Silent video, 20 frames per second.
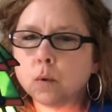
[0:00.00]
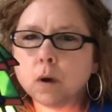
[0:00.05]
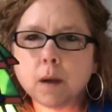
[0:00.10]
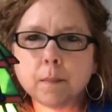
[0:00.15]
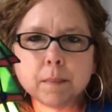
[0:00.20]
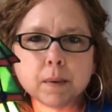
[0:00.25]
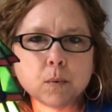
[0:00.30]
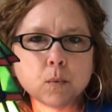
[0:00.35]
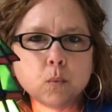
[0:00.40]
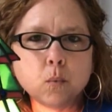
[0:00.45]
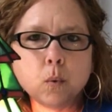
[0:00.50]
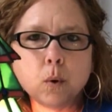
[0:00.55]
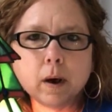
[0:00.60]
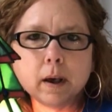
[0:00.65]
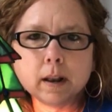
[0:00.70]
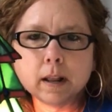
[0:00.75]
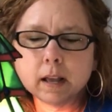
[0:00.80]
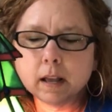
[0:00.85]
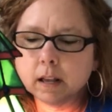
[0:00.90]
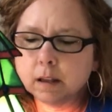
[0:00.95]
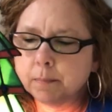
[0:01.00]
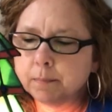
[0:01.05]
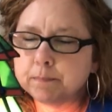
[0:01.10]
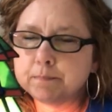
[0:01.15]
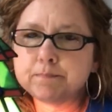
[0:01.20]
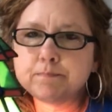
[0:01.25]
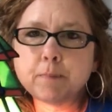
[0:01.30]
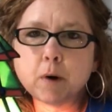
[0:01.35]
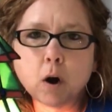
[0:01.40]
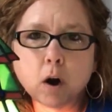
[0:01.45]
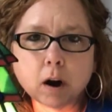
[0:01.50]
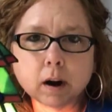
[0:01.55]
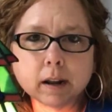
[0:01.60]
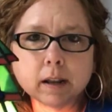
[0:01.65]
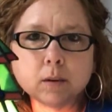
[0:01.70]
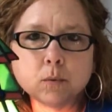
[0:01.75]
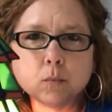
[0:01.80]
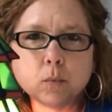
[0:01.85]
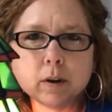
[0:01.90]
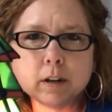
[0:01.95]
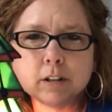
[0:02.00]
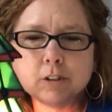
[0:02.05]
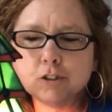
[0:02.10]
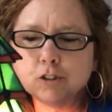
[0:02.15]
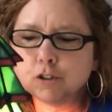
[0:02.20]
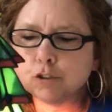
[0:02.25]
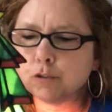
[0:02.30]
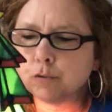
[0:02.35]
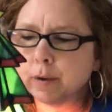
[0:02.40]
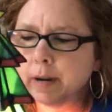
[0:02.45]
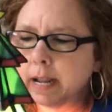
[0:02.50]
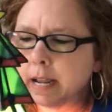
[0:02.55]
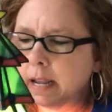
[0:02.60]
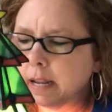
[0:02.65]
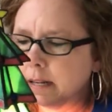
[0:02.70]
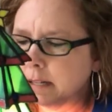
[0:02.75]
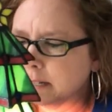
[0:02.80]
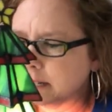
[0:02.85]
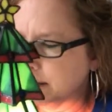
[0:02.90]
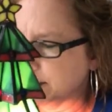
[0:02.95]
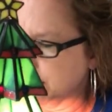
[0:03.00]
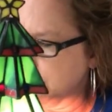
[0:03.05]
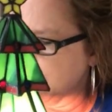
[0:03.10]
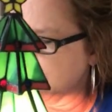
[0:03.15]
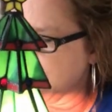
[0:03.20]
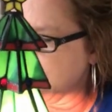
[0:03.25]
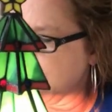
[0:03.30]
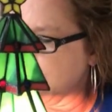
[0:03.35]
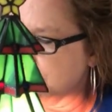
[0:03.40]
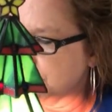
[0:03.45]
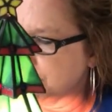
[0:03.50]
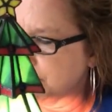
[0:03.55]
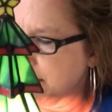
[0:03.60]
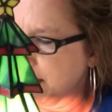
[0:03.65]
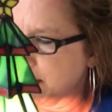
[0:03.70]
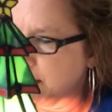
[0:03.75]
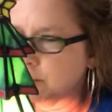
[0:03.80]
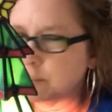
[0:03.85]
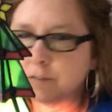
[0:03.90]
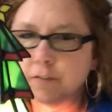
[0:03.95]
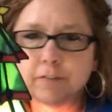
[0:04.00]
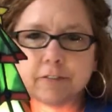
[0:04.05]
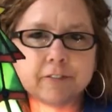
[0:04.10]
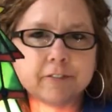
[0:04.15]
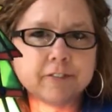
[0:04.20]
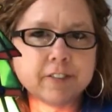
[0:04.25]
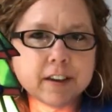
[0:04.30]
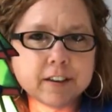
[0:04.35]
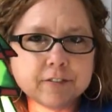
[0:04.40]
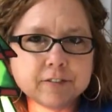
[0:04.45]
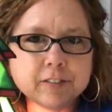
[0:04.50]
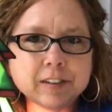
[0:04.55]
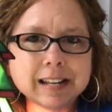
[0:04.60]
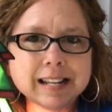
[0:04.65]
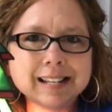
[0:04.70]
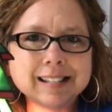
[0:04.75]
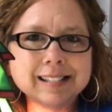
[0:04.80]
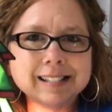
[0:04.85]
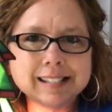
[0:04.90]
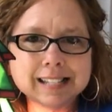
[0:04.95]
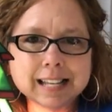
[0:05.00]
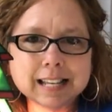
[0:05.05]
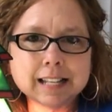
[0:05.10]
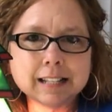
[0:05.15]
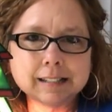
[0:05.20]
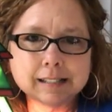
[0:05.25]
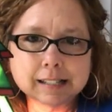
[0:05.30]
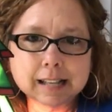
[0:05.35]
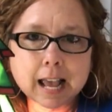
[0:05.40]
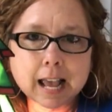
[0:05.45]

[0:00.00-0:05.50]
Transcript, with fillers: I mean, what a bargain, what a treat that I found. 50 cents,